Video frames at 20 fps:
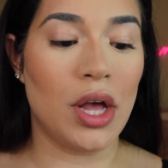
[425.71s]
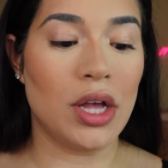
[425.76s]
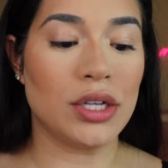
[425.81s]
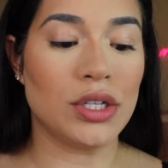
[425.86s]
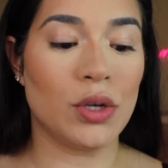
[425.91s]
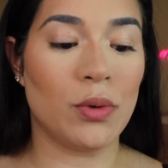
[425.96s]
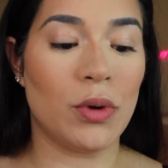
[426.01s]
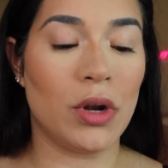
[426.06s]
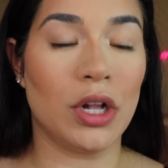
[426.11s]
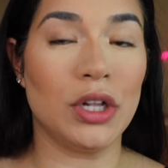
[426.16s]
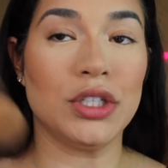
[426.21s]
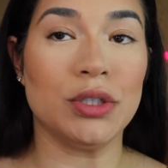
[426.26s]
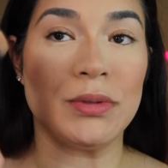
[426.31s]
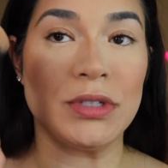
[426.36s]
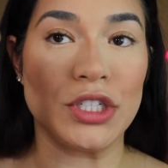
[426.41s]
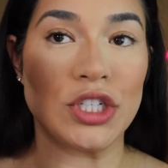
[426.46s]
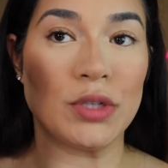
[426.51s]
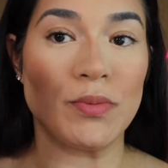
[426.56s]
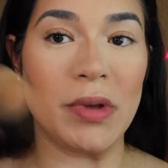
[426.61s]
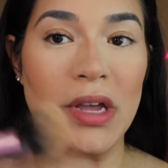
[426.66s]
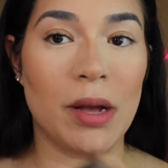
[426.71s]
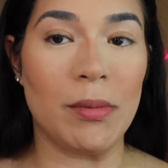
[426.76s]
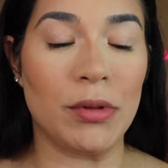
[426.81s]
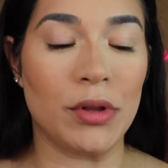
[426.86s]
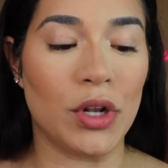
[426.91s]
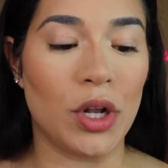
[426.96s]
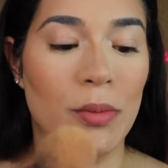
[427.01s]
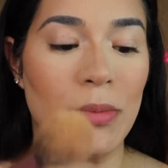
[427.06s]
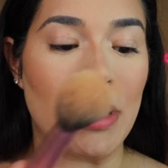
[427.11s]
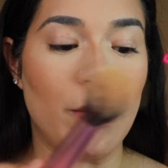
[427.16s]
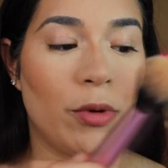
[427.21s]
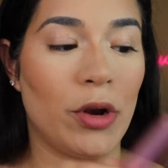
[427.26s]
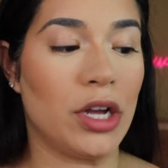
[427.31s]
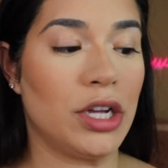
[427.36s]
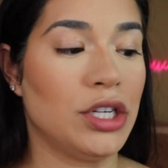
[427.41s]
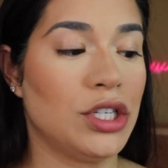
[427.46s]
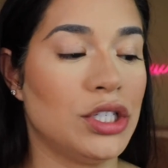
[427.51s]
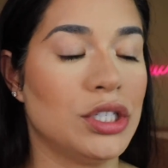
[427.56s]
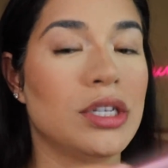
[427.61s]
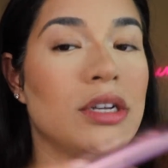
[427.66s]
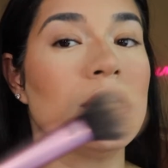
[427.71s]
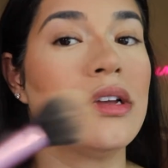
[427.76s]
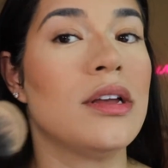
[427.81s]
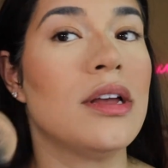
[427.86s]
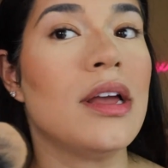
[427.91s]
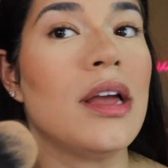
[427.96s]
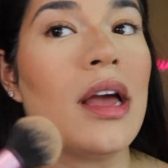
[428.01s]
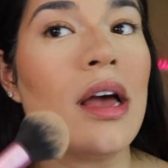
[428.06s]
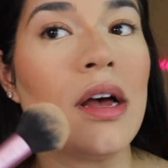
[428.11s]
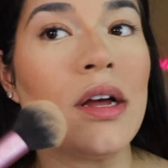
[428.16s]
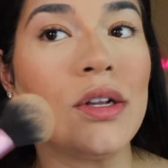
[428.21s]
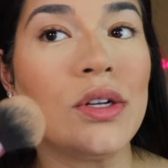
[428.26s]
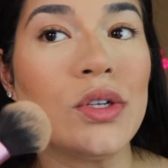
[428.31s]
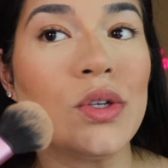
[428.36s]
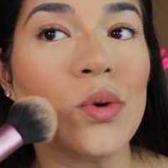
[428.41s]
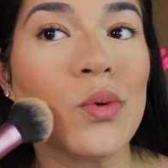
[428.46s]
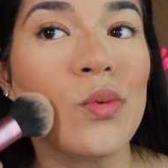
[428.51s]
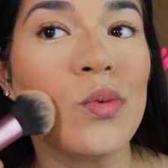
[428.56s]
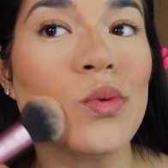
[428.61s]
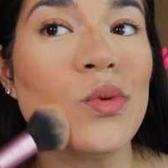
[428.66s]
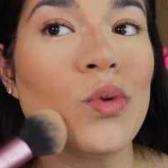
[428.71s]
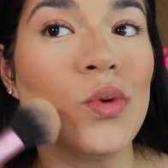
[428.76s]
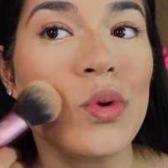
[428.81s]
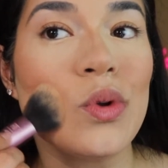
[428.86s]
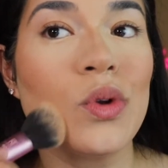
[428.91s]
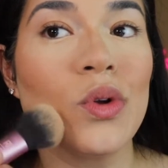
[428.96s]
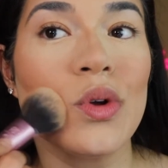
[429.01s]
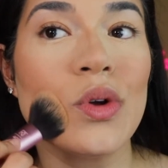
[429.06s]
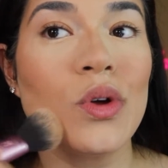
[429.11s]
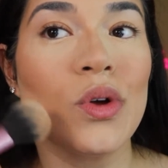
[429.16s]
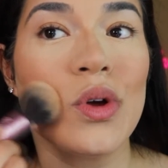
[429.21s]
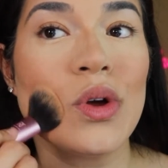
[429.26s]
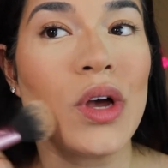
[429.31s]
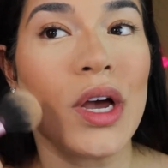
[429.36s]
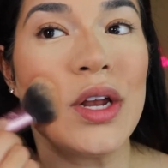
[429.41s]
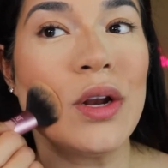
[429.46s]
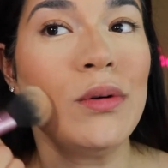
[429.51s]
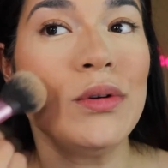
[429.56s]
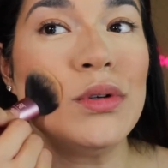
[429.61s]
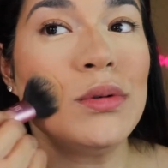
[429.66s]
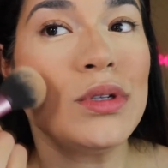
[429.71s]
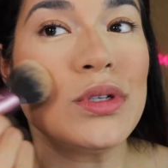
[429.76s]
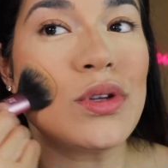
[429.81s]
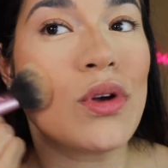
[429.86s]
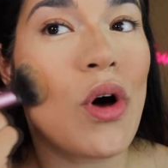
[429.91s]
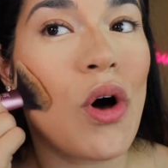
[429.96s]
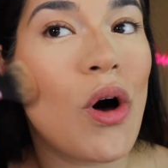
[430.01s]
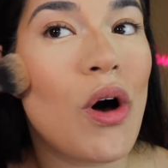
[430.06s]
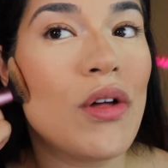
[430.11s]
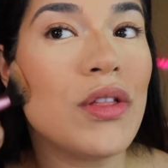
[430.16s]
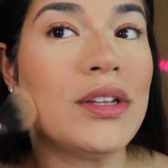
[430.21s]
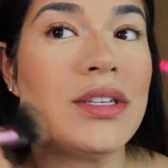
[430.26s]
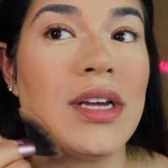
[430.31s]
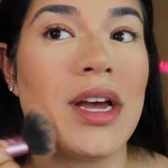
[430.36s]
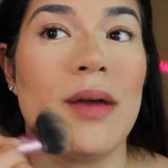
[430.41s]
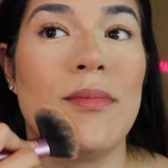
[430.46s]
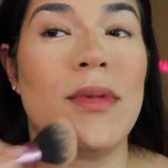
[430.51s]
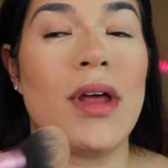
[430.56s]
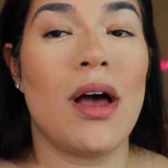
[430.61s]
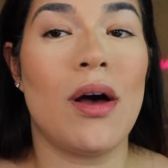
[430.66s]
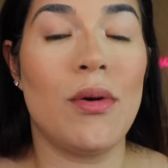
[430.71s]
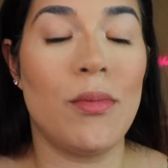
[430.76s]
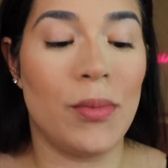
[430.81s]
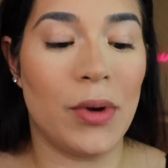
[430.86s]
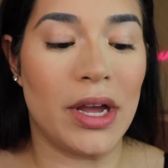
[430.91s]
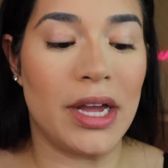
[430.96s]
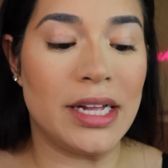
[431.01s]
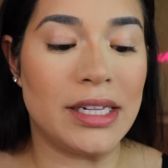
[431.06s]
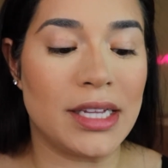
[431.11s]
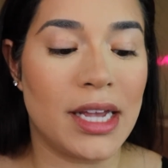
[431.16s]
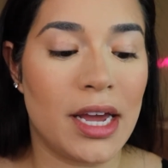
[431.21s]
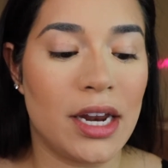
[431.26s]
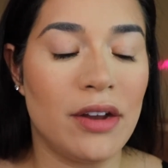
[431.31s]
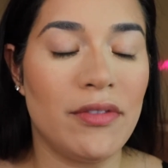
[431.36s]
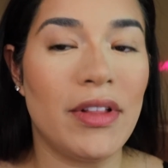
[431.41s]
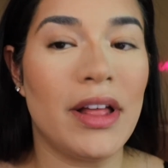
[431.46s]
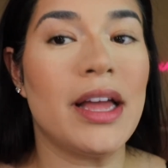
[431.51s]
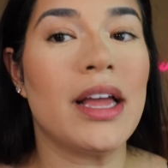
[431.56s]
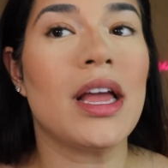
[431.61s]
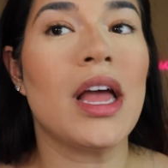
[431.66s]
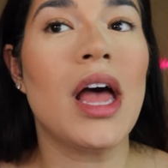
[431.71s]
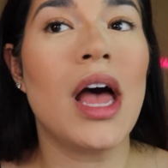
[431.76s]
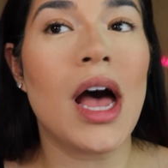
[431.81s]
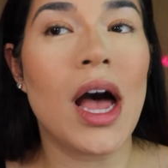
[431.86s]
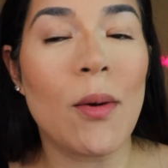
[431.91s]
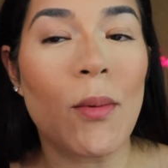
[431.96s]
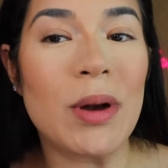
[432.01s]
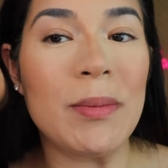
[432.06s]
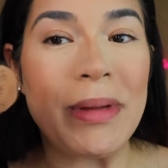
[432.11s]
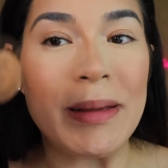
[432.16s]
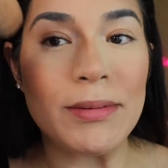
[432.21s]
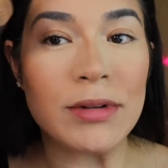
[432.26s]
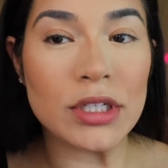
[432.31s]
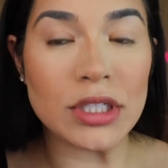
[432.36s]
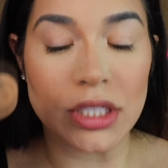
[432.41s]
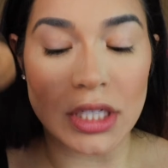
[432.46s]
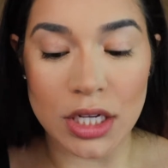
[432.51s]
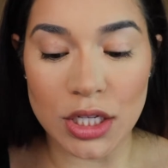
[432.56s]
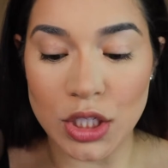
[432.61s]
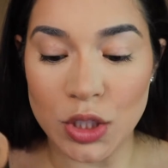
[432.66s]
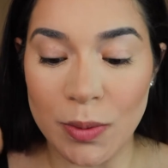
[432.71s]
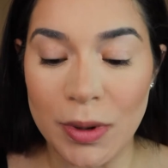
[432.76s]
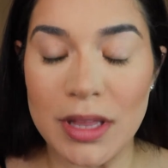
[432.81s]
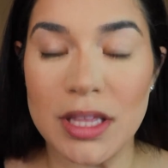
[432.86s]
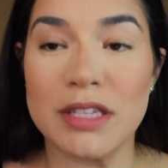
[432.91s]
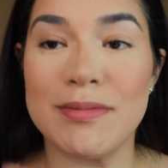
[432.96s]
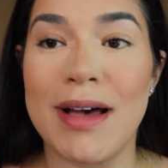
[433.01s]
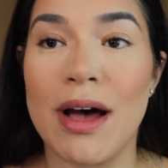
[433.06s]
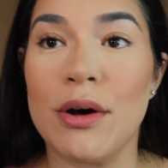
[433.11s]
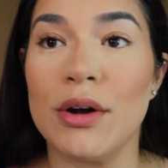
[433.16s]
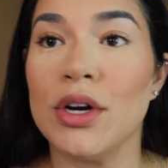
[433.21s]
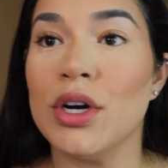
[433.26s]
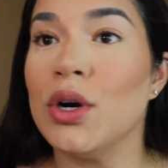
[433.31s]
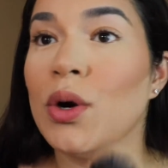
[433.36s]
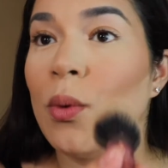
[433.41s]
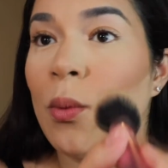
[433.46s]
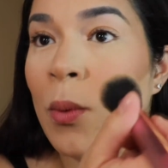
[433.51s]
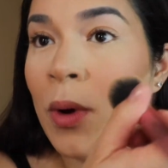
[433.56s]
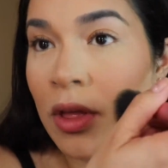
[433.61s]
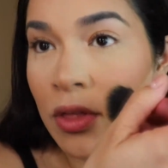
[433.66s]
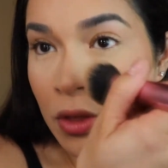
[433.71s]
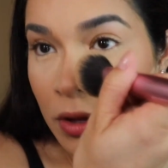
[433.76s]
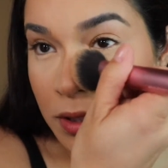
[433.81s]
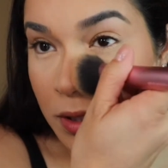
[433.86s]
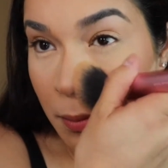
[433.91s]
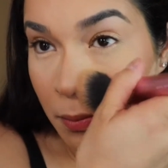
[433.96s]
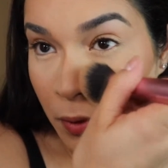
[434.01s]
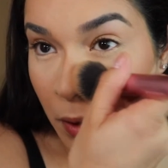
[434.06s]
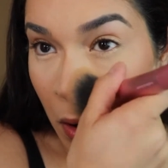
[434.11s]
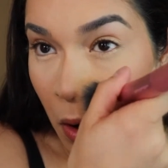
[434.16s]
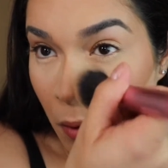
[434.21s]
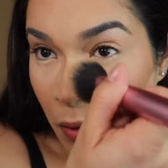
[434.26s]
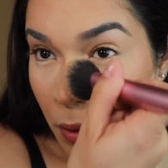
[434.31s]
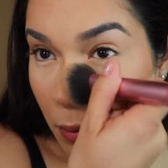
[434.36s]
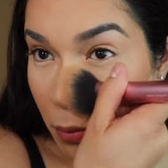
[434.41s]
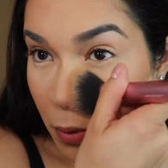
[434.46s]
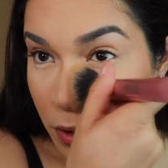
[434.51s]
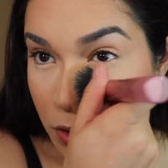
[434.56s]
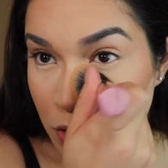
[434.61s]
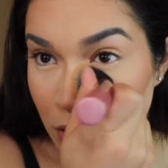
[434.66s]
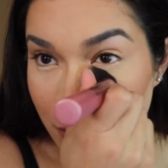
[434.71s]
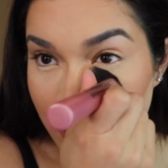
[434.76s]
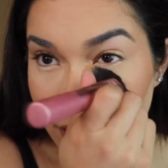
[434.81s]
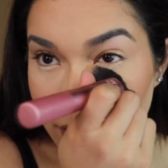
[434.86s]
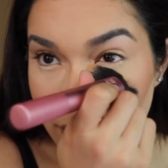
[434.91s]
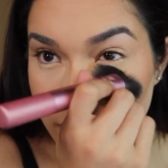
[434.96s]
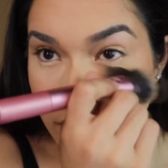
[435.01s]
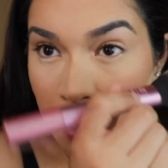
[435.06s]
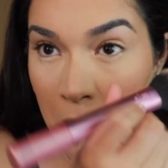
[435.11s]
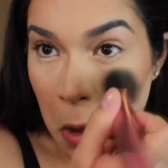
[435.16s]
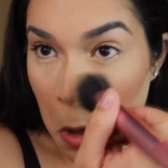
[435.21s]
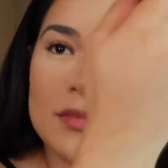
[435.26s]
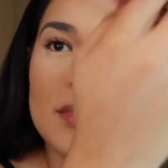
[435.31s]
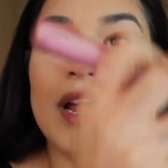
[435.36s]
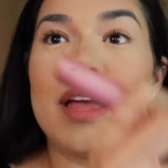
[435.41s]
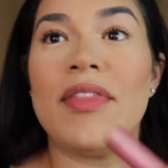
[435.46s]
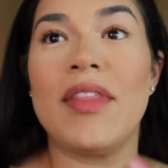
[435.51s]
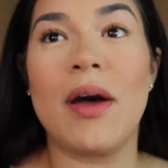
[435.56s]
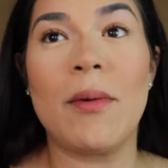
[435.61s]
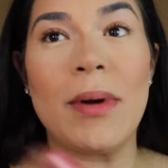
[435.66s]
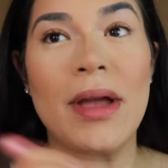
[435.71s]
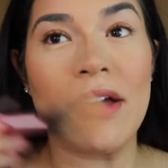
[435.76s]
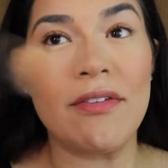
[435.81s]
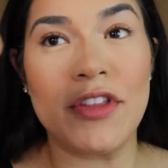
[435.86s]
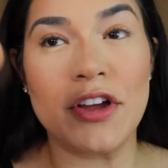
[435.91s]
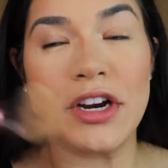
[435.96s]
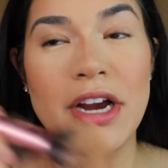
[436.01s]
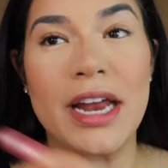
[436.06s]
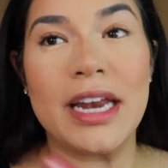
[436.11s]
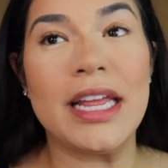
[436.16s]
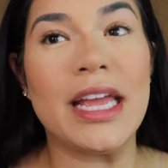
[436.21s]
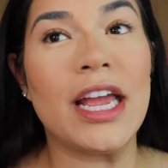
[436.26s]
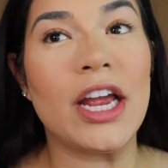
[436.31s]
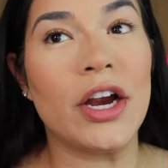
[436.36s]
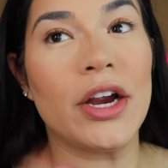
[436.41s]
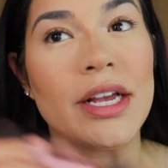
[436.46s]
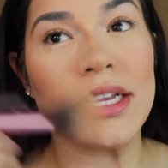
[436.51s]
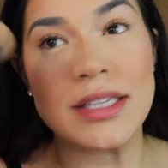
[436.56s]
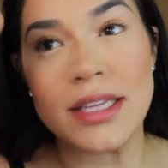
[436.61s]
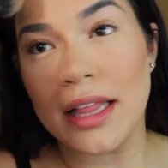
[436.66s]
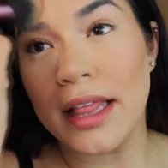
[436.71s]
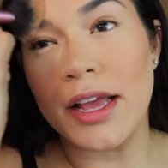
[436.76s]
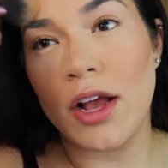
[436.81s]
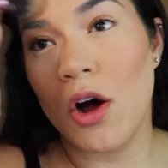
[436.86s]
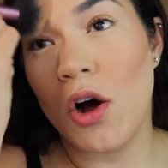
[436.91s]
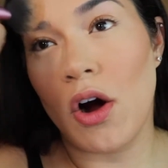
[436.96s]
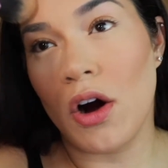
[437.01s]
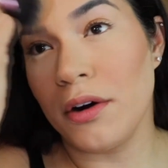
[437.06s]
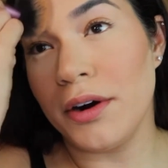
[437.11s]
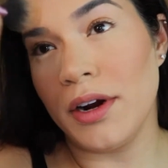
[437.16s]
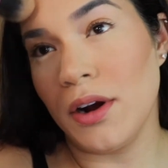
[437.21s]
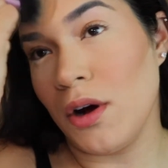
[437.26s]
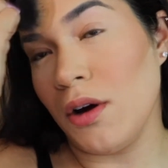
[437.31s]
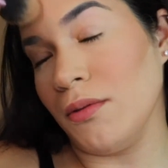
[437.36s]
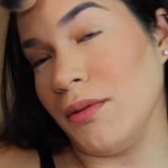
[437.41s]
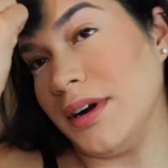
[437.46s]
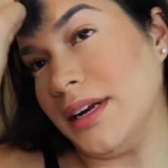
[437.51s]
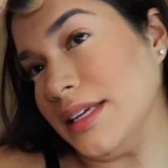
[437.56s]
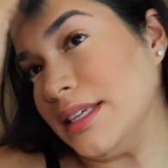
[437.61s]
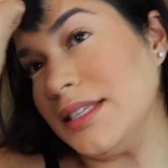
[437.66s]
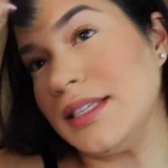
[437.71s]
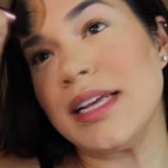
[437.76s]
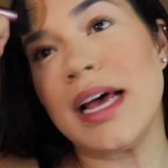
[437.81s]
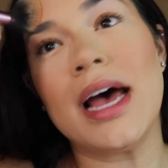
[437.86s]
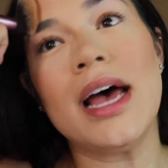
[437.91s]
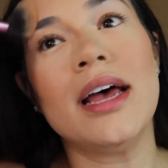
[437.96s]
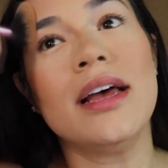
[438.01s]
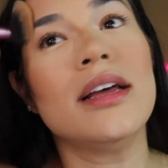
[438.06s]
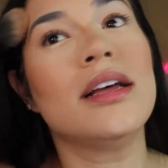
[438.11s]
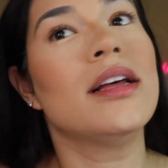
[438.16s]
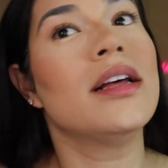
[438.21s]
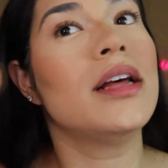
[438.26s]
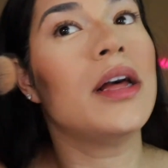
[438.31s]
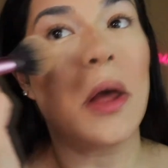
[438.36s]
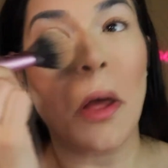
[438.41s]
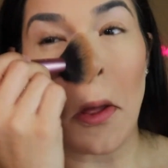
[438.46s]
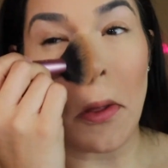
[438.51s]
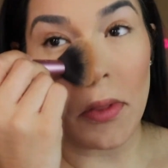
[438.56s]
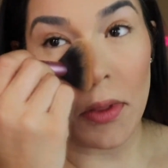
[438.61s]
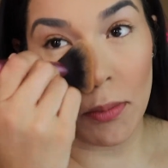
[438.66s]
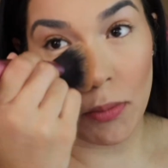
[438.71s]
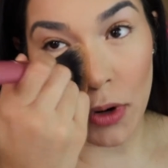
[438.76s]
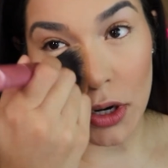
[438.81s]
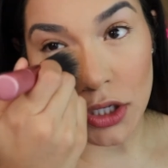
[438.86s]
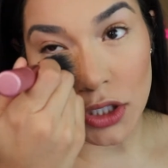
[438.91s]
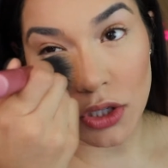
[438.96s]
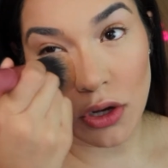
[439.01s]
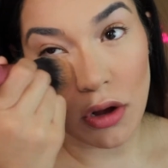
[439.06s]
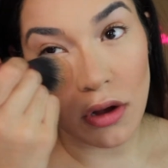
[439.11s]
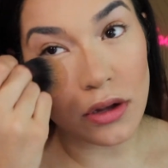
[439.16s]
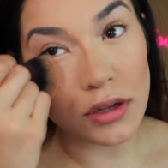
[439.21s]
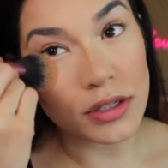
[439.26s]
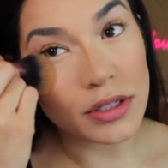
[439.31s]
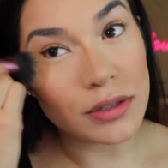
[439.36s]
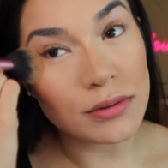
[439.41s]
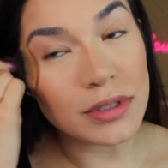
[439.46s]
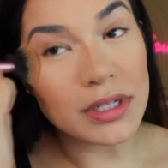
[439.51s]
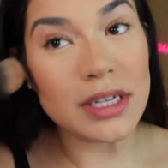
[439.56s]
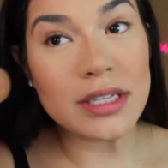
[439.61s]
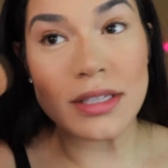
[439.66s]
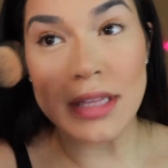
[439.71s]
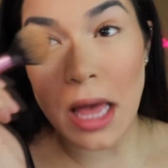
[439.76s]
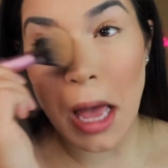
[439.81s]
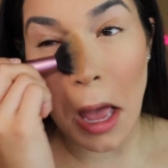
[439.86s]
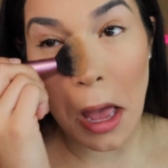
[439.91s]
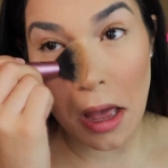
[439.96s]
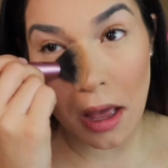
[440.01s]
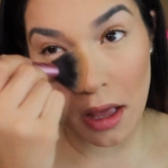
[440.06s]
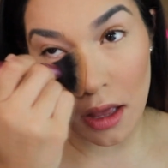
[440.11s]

So what I'll do is just pick up a little of my brush and I don't do this all the time now, but it's kind of like, I want to be able to dust away this powder with something on the brush already. And that way, if there are any areas that like aren't already set, the brush also does that.